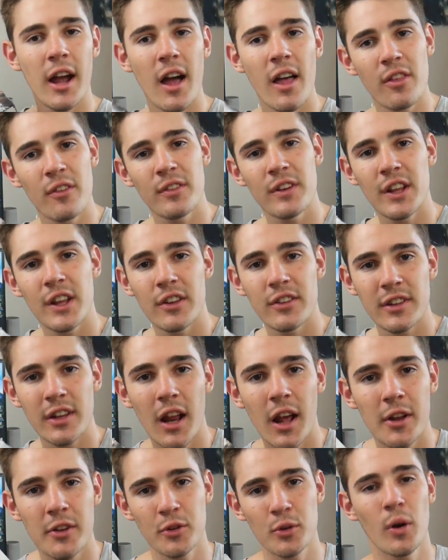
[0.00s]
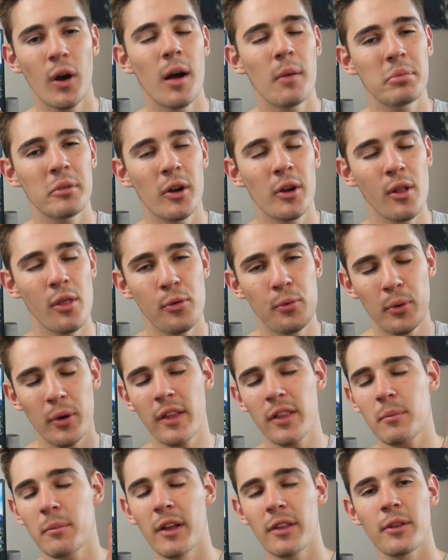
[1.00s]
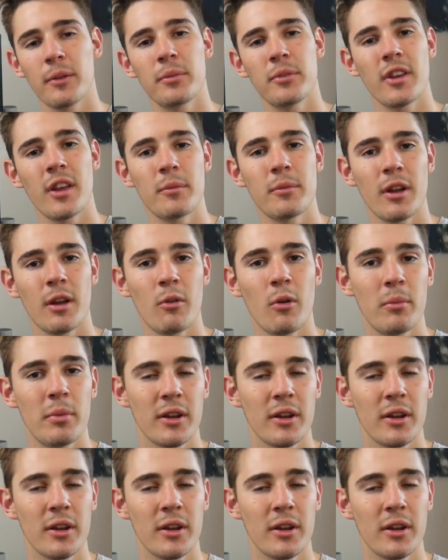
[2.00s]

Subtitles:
other videos that I do upload throughout the month of September,